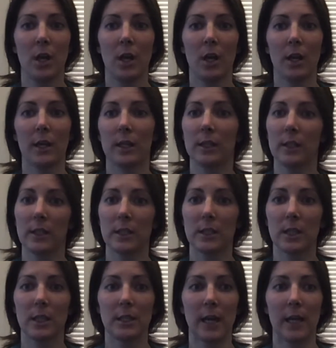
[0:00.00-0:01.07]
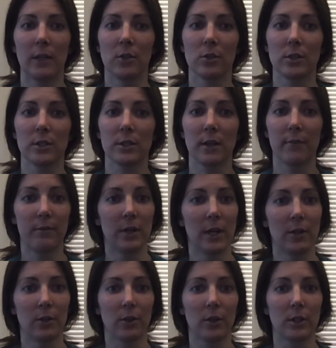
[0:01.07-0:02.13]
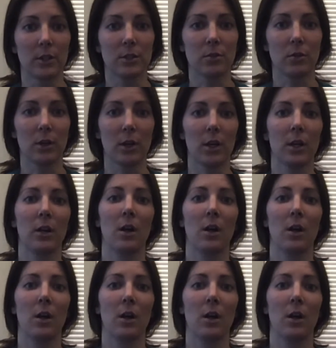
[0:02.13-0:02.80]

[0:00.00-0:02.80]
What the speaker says: it can lead to the diagnosis of an endocrine disorder.